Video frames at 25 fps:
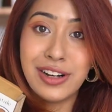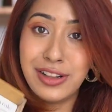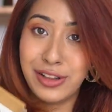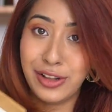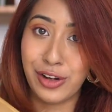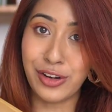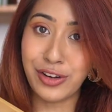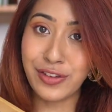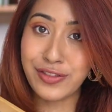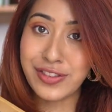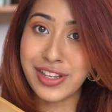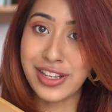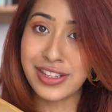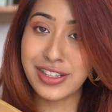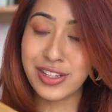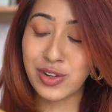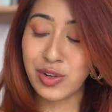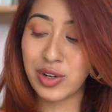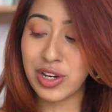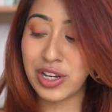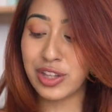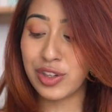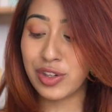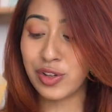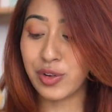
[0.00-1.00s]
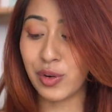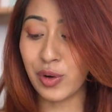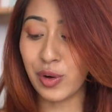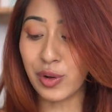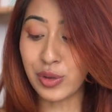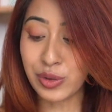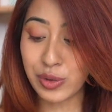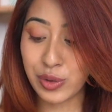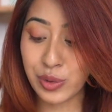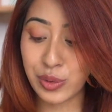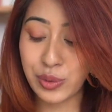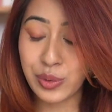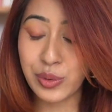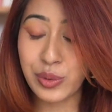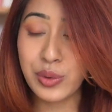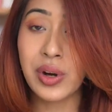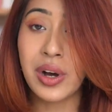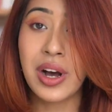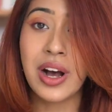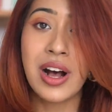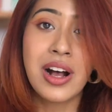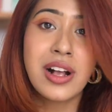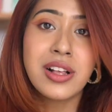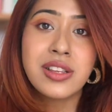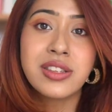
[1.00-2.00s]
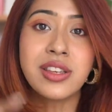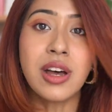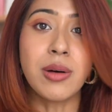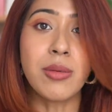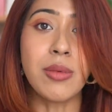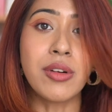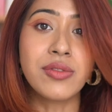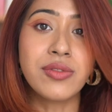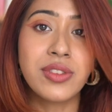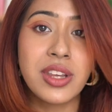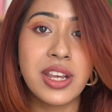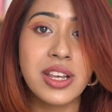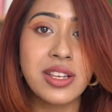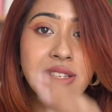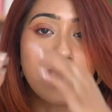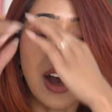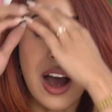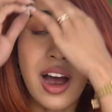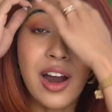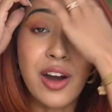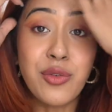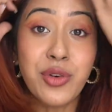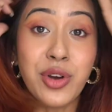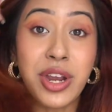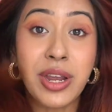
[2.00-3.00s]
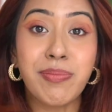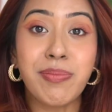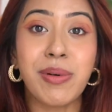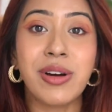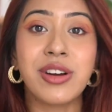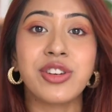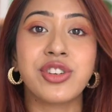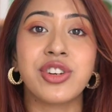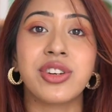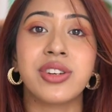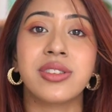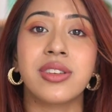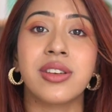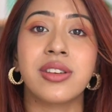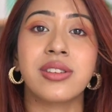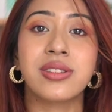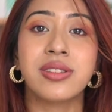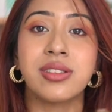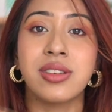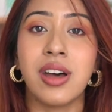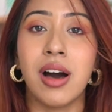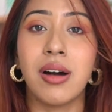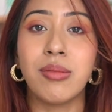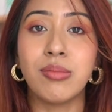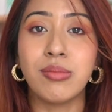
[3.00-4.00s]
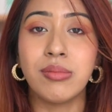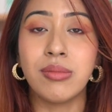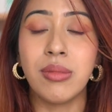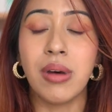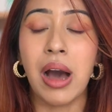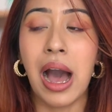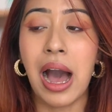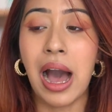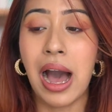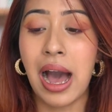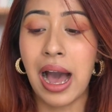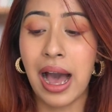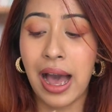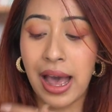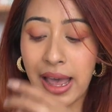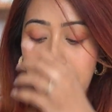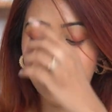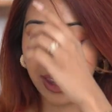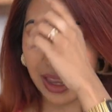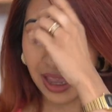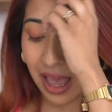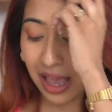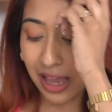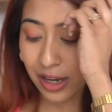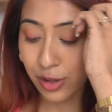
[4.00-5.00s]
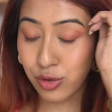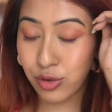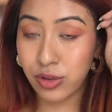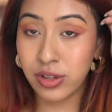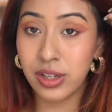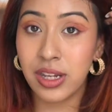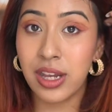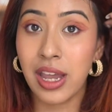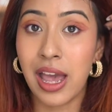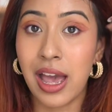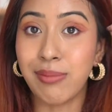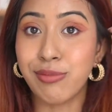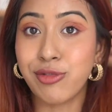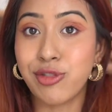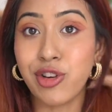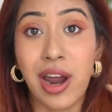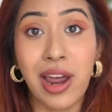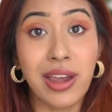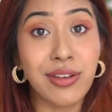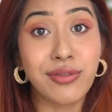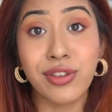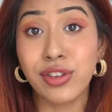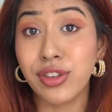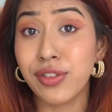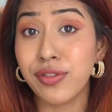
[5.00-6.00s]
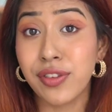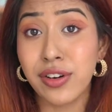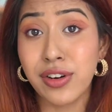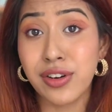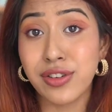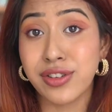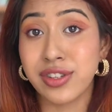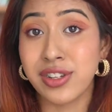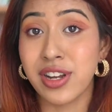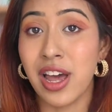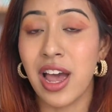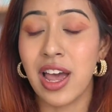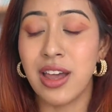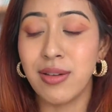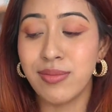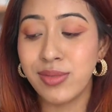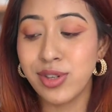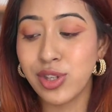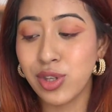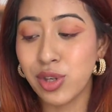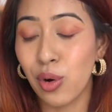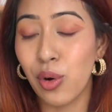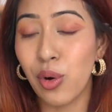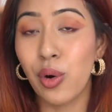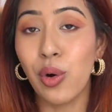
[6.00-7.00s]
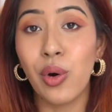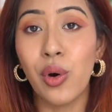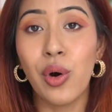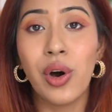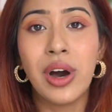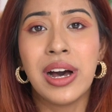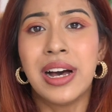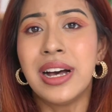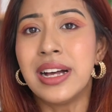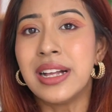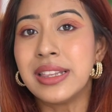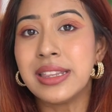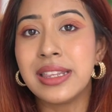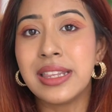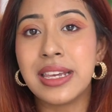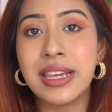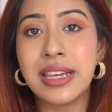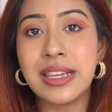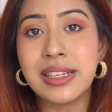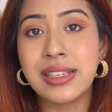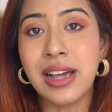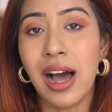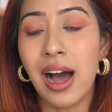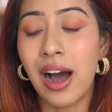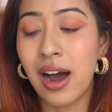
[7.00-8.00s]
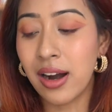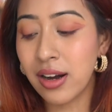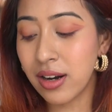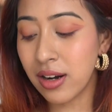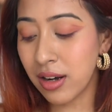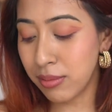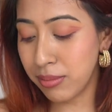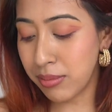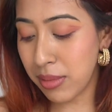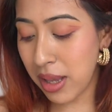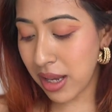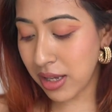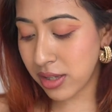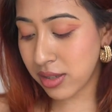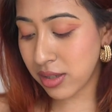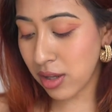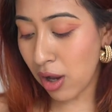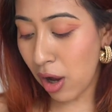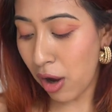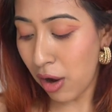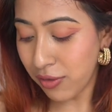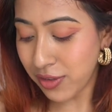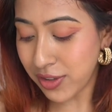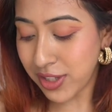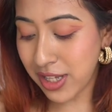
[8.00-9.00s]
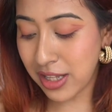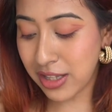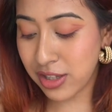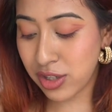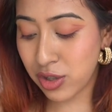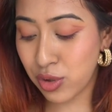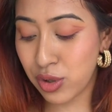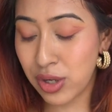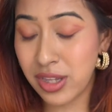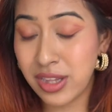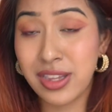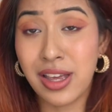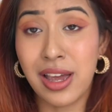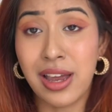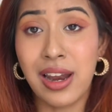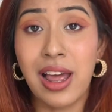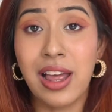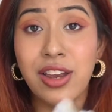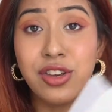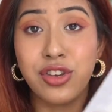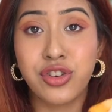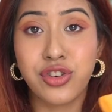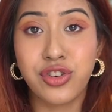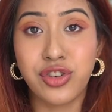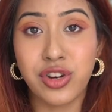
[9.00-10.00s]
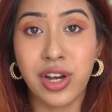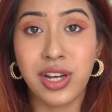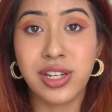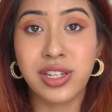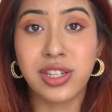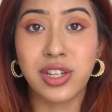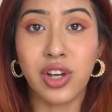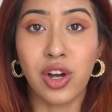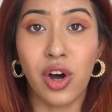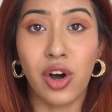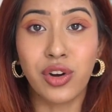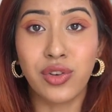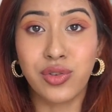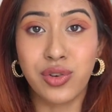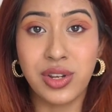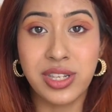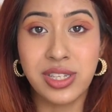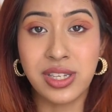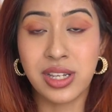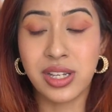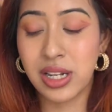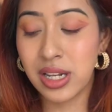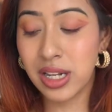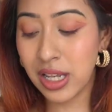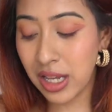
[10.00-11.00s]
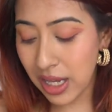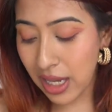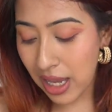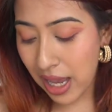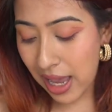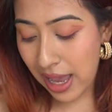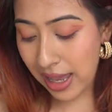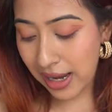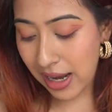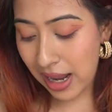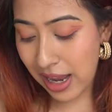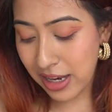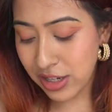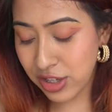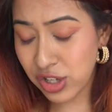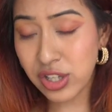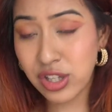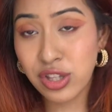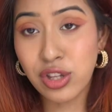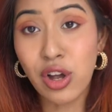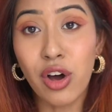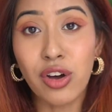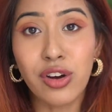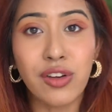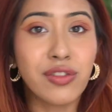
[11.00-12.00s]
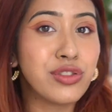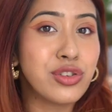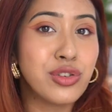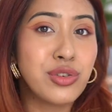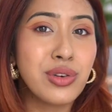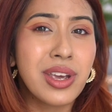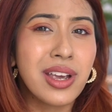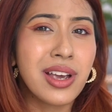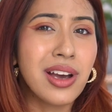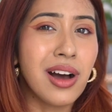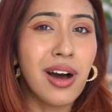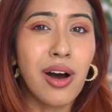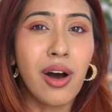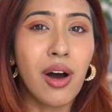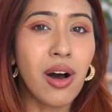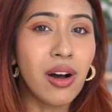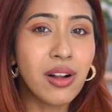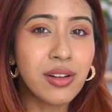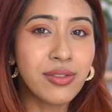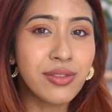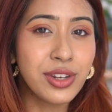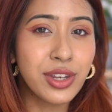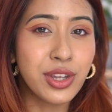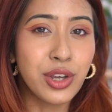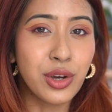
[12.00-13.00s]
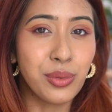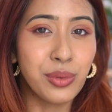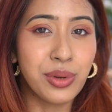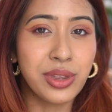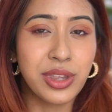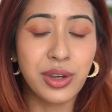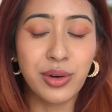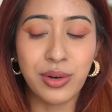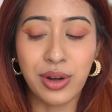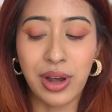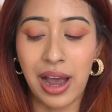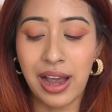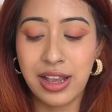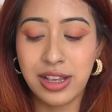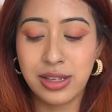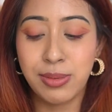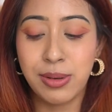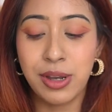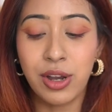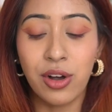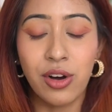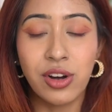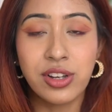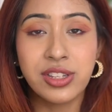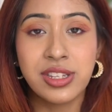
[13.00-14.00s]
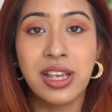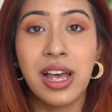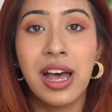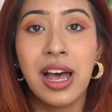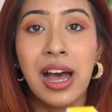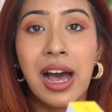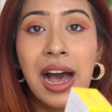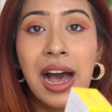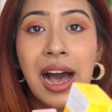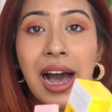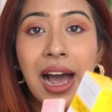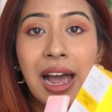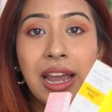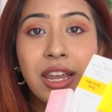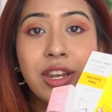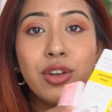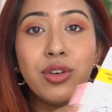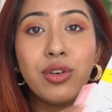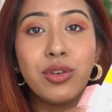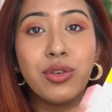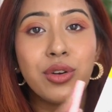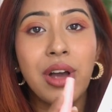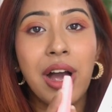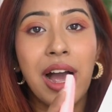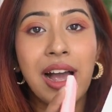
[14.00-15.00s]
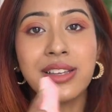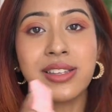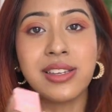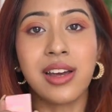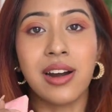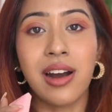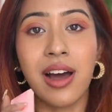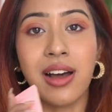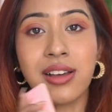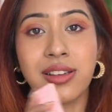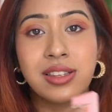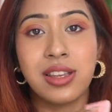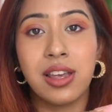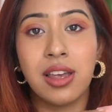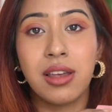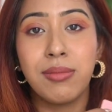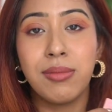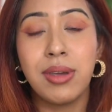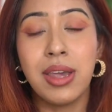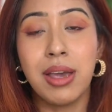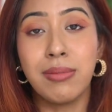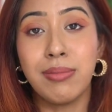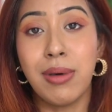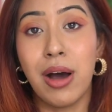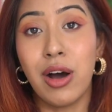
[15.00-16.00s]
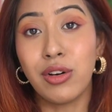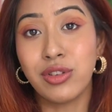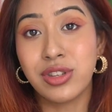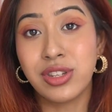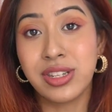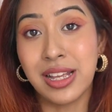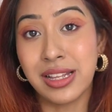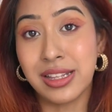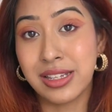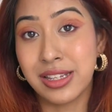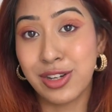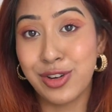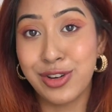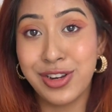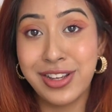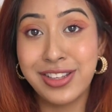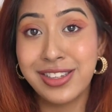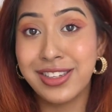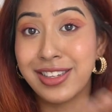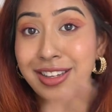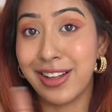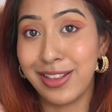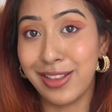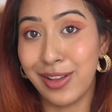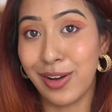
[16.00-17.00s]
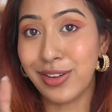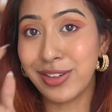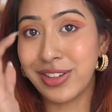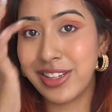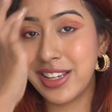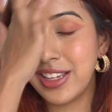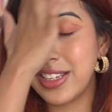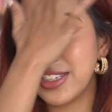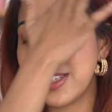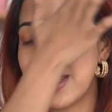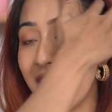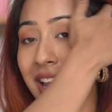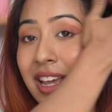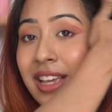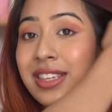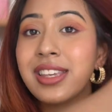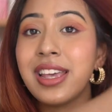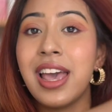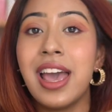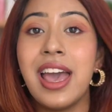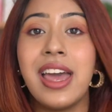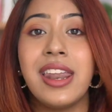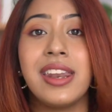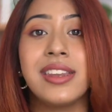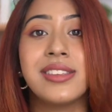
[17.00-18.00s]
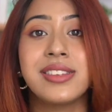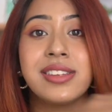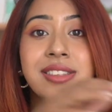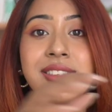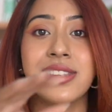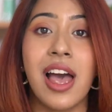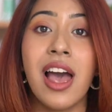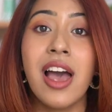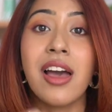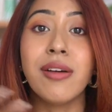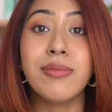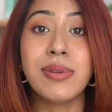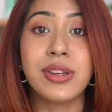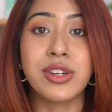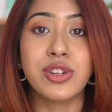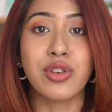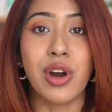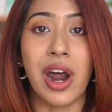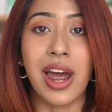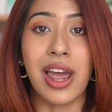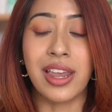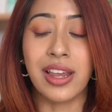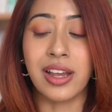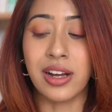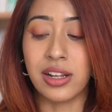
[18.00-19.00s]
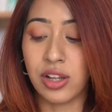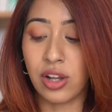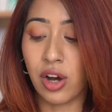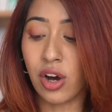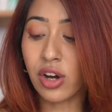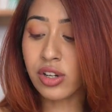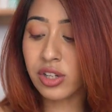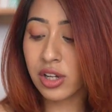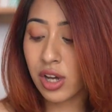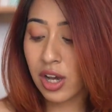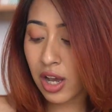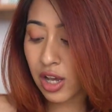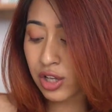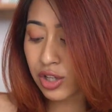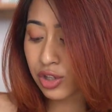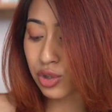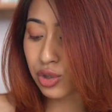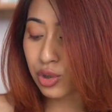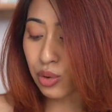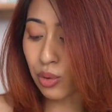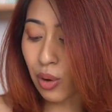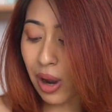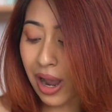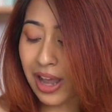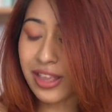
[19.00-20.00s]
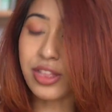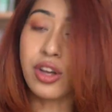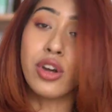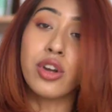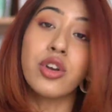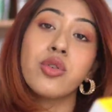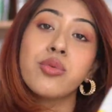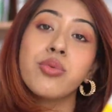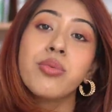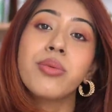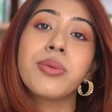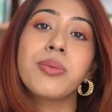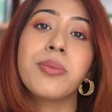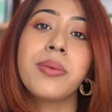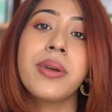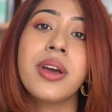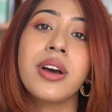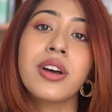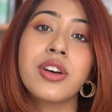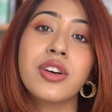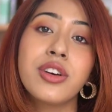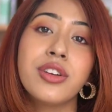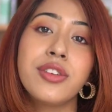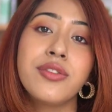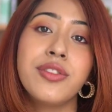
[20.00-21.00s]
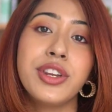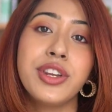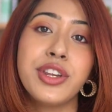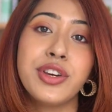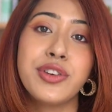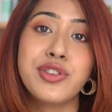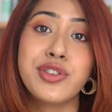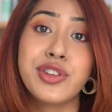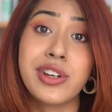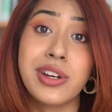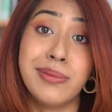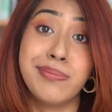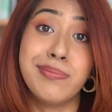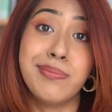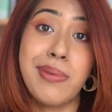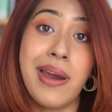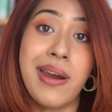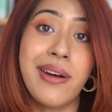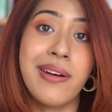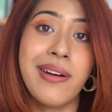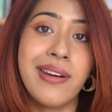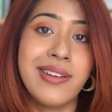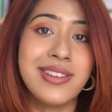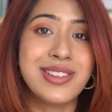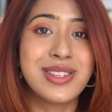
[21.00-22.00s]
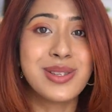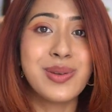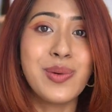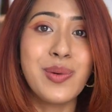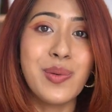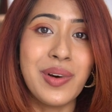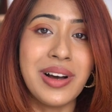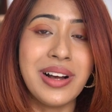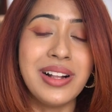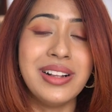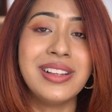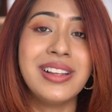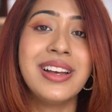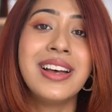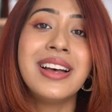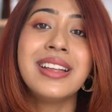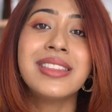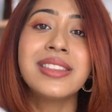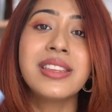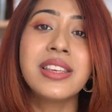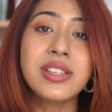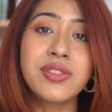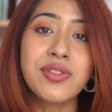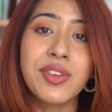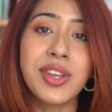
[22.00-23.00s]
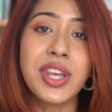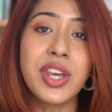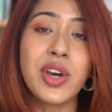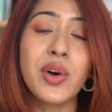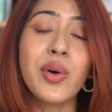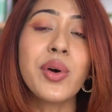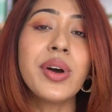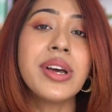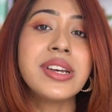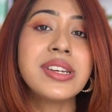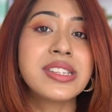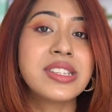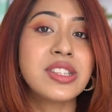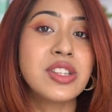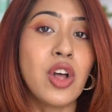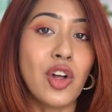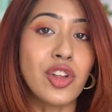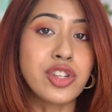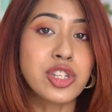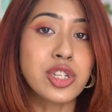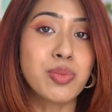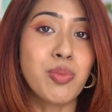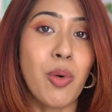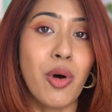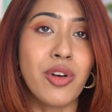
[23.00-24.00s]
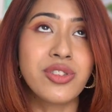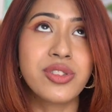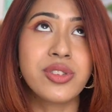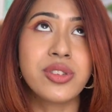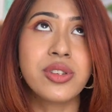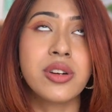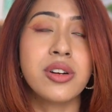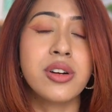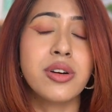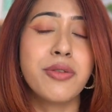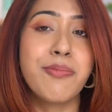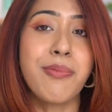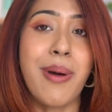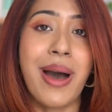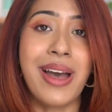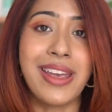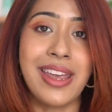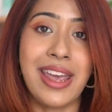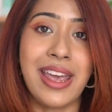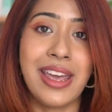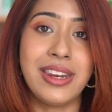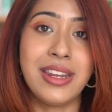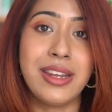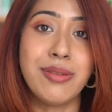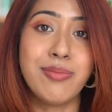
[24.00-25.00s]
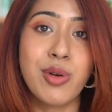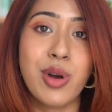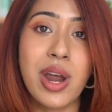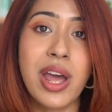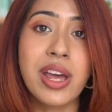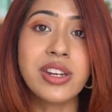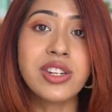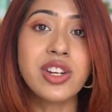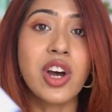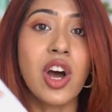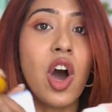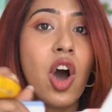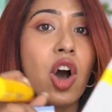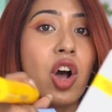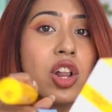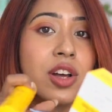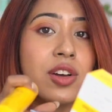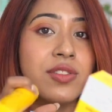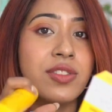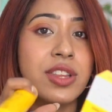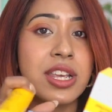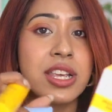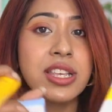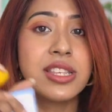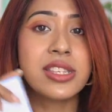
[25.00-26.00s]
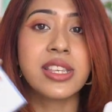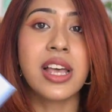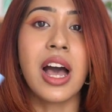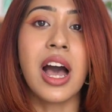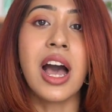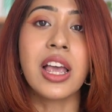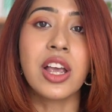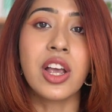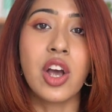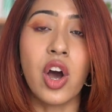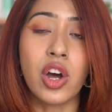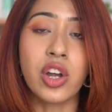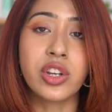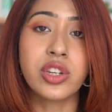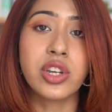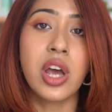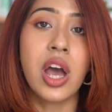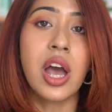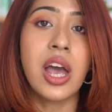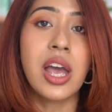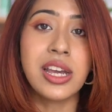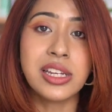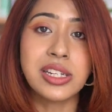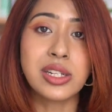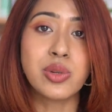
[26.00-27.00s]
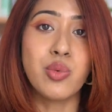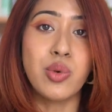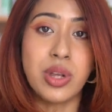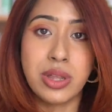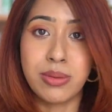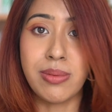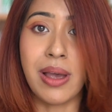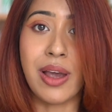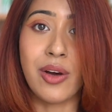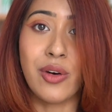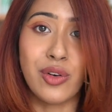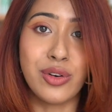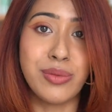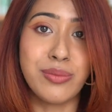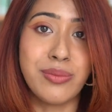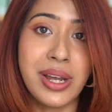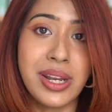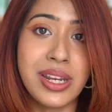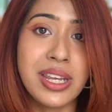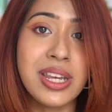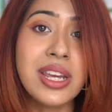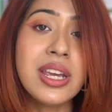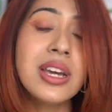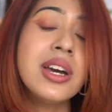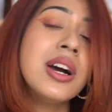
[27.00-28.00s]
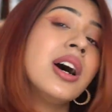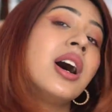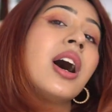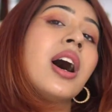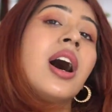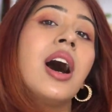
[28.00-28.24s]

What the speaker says: a lot of sunscreen to go through. Some of these are repurchases, some I actually am trying for the first time. So these are a mix of sunscreen that I just got recently, and I just thought of doing a haul video with you guys because I know you guys are asking me about sunscreens a lot these days, and since I have been trying a lot, so I thought it would be a good video to compare as well. This video is not sponsored by any brand. All of these, I got it with my own money.